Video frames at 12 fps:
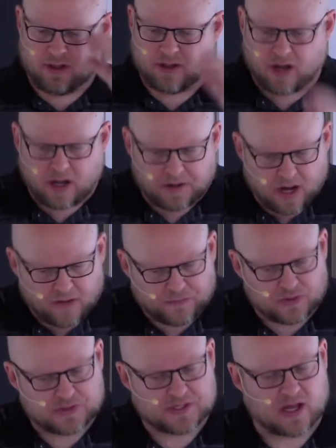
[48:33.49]
God
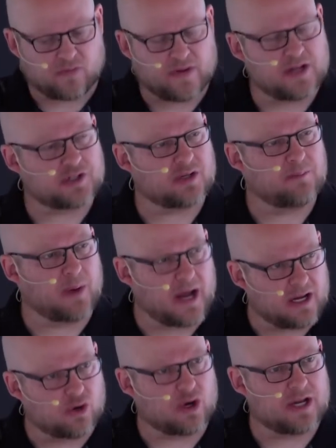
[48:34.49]
offers salvation by
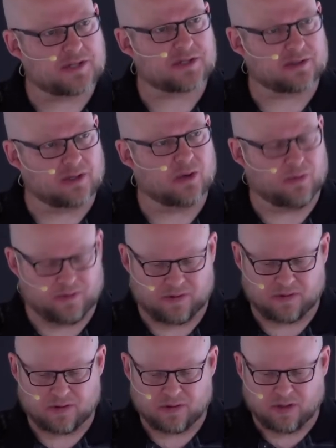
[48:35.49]
grace alone,
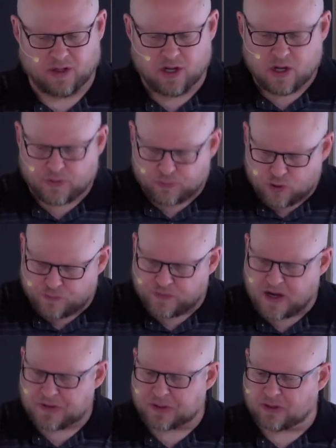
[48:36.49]
through
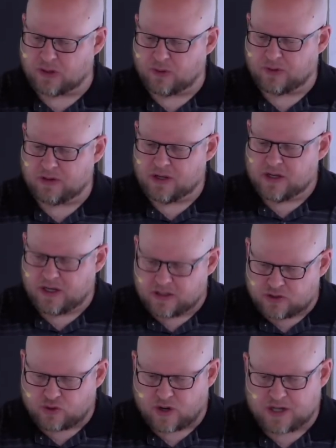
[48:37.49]
faith alone,
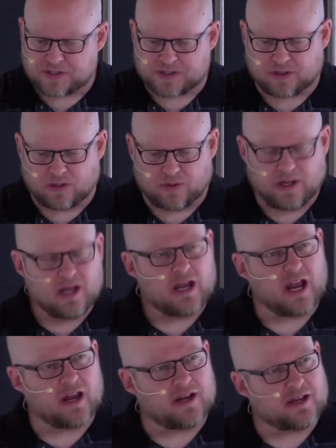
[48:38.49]
in Christ alone,
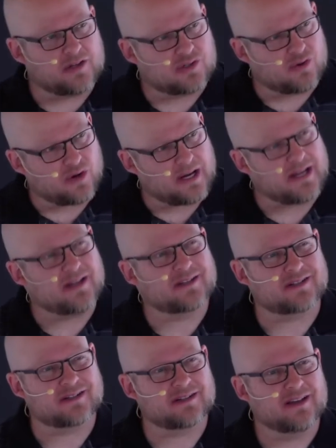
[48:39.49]
and his
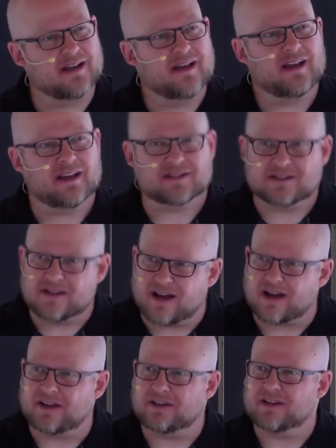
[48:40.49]
grace is
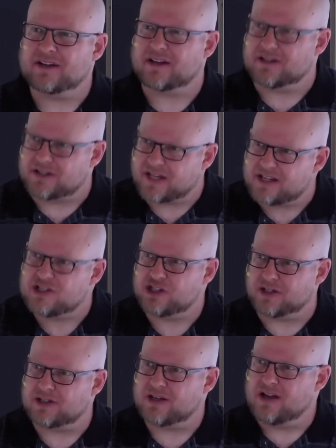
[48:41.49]
not
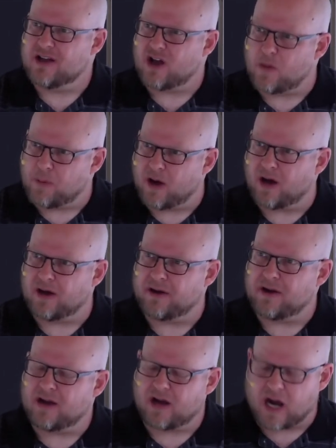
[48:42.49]
contingent
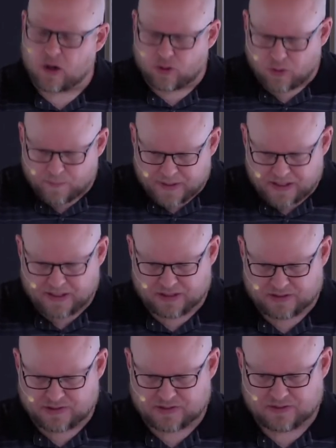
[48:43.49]
upon our
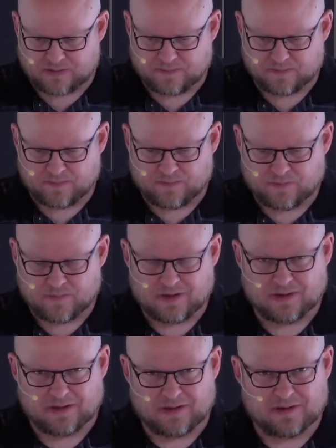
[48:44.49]
obedience.
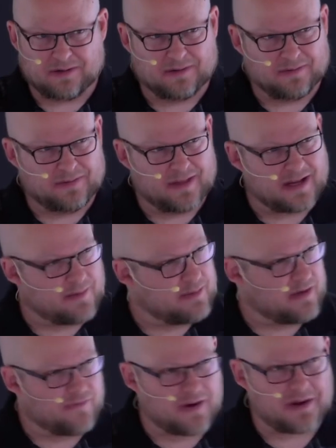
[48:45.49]
That can
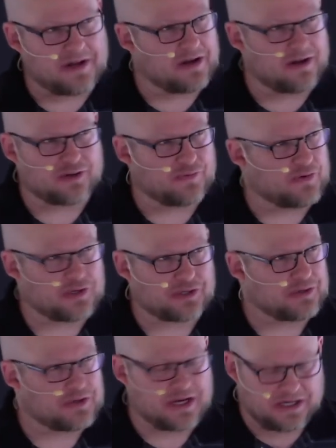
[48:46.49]
be a very
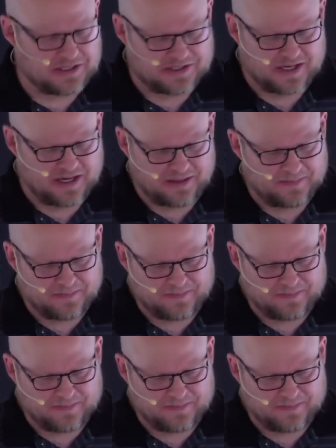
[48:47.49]
controversial thing to say.